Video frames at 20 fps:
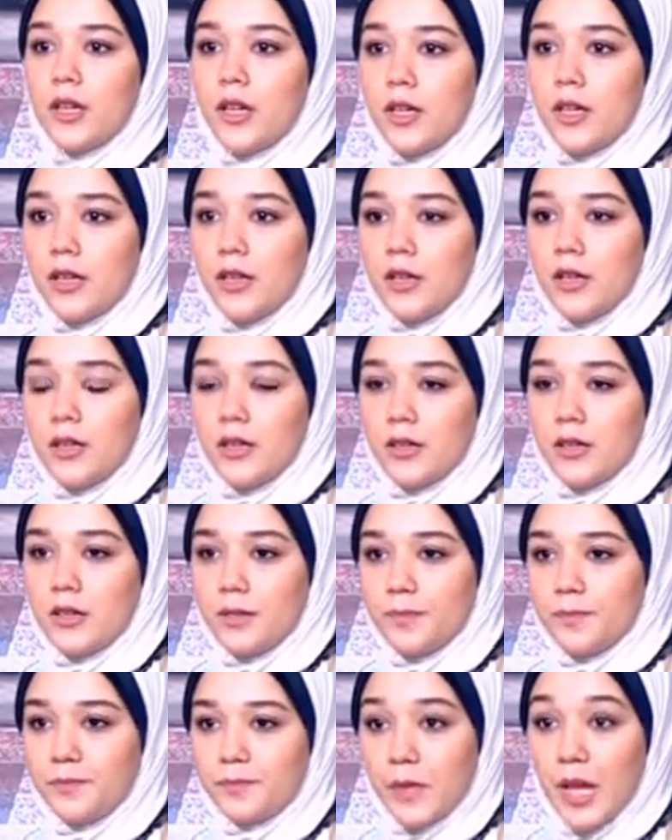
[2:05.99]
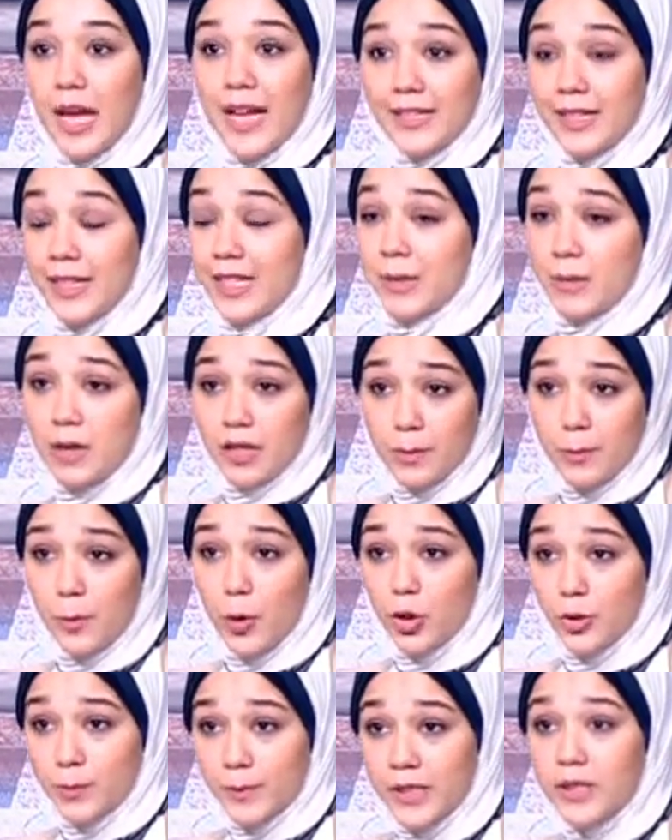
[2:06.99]
at academic
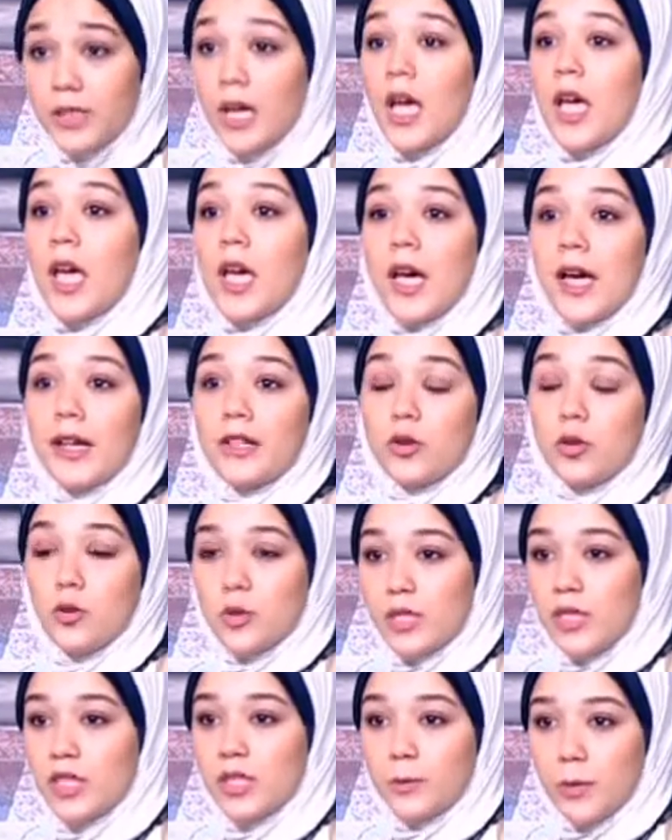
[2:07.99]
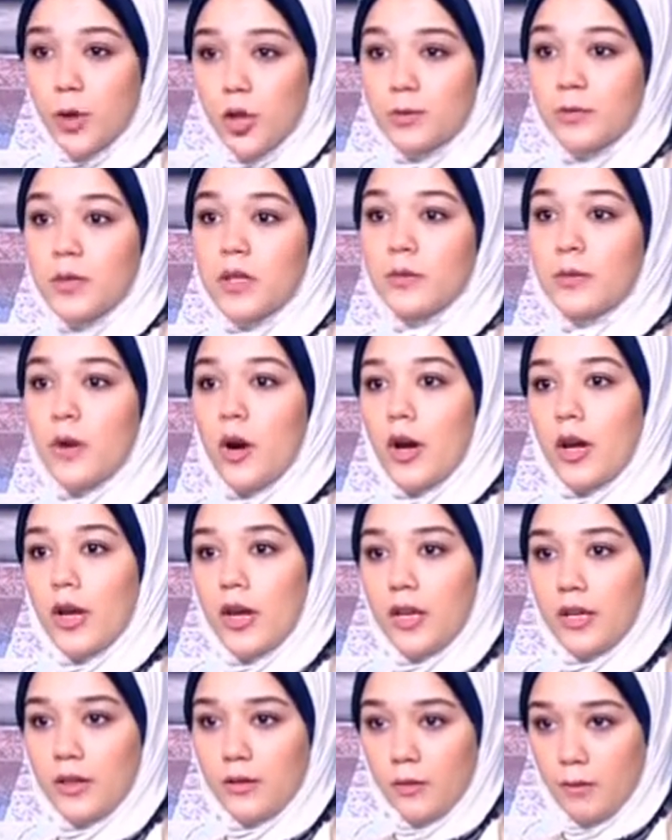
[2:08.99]
department and OC department
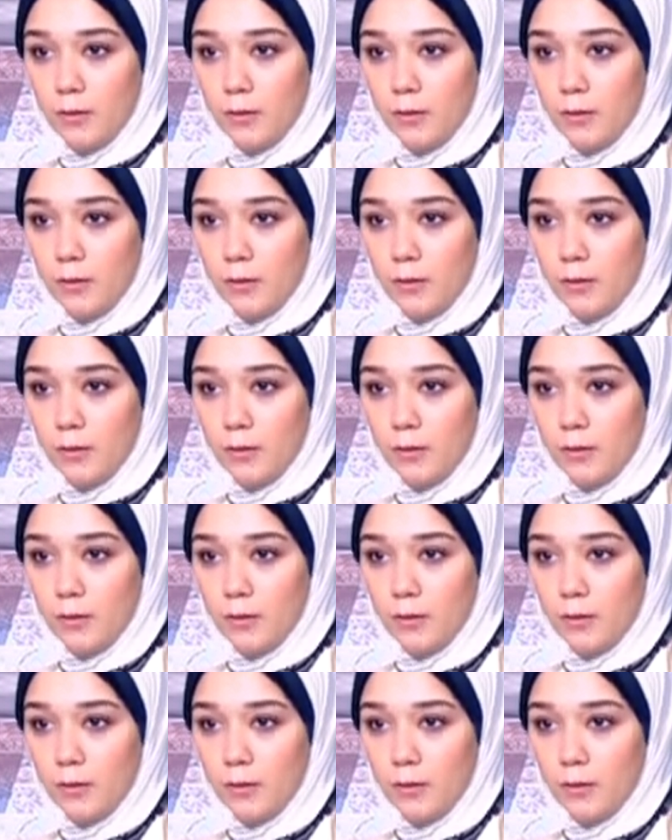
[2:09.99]
by